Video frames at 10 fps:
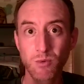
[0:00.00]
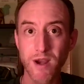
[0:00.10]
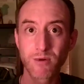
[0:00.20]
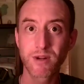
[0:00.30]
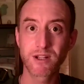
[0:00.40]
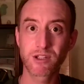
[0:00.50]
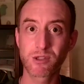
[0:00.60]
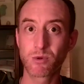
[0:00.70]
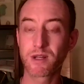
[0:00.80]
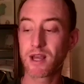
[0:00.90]
Why don't I just
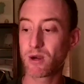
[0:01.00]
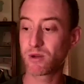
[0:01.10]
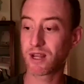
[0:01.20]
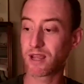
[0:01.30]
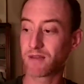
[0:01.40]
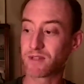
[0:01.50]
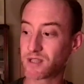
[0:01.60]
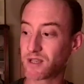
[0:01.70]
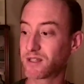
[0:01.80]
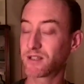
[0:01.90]
do it now? And I have these
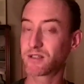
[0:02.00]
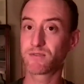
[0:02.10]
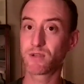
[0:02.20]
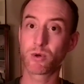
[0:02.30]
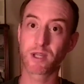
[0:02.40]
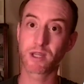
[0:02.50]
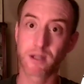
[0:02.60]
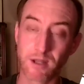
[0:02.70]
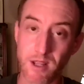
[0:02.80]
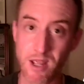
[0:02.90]
ideas flowing,
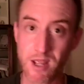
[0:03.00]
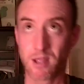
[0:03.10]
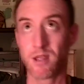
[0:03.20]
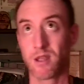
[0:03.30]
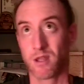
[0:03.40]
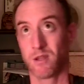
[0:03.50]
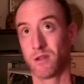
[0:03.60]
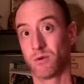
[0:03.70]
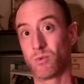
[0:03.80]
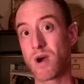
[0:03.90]
and
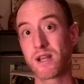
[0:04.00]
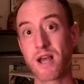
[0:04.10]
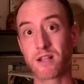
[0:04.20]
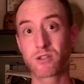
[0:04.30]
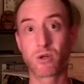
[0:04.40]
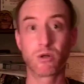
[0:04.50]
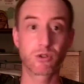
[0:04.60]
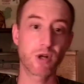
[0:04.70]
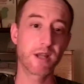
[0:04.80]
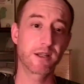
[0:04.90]
why not? So
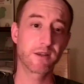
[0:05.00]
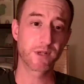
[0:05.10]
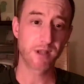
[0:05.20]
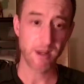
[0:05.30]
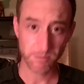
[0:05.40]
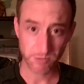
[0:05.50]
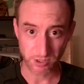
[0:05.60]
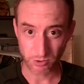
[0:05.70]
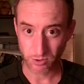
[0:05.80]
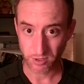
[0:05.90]
trying different times to
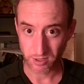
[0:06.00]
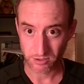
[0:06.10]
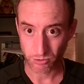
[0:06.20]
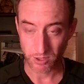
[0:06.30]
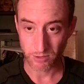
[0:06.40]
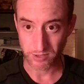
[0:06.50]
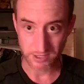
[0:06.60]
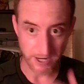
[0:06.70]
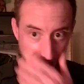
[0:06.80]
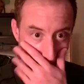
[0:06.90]
do things throughout the
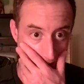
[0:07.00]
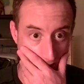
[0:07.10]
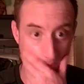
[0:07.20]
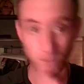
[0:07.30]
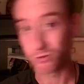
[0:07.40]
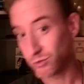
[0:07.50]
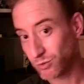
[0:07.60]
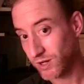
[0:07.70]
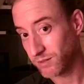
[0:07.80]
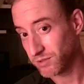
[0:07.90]
day. I'm also
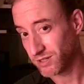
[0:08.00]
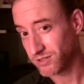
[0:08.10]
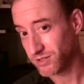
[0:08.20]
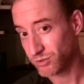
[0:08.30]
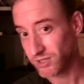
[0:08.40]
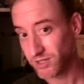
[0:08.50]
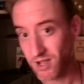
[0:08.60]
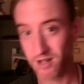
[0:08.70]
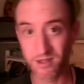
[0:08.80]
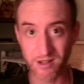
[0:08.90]
sweating because it's really
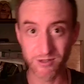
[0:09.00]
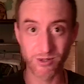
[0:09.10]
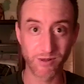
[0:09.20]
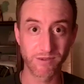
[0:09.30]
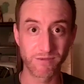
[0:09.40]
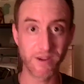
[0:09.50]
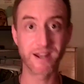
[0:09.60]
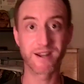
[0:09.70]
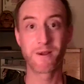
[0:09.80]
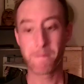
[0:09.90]
hot and I turn off the
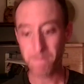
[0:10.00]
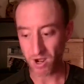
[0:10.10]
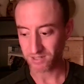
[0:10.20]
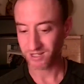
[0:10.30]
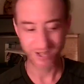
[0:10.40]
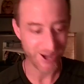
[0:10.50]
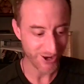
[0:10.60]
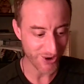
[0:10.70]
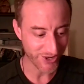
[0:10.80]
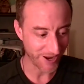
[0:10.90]
fan. But,
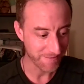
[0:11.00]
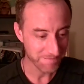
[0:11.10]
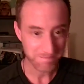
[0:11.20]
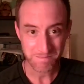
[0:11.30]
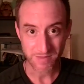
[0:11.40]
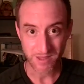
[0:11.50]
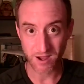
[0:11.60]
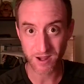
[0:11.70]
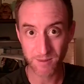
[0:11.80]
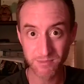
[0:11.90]
okay.
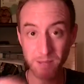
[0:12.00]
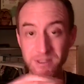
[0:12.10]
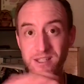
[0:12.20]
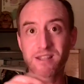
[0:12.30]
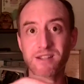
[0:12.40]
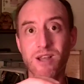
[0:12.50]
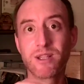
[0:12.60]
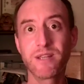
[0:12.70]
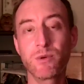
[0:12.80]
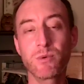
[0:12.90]
Let me say this. I'll
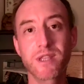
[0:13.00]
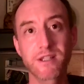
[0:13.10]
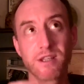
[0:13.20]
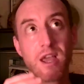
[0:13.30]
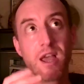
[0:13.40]
leave you with this.